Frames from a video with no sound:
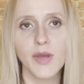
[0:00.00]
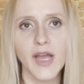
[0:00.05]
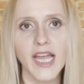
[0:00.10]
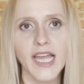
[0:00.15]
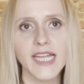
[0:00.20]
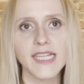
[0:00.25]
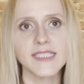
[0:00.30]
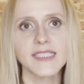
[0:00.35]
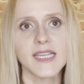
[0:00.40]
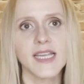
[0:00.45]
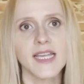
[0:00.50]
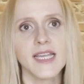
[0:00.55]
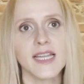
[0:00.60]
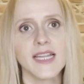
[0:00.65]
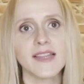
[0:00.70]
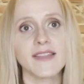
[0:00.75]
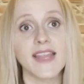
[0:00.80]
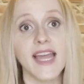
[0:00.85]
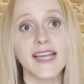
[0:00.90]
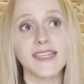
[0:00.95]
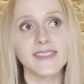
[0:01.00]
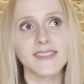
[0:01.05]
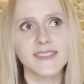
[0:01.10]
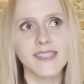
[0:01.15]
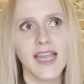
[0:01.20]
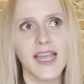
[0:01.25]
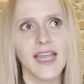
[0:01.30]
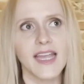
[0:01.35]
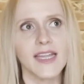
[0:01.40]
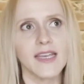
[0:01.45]
But that
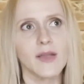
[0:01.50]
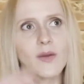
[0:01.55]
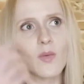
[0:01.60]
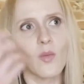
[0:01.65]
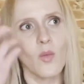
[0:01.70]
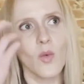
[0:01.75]
said,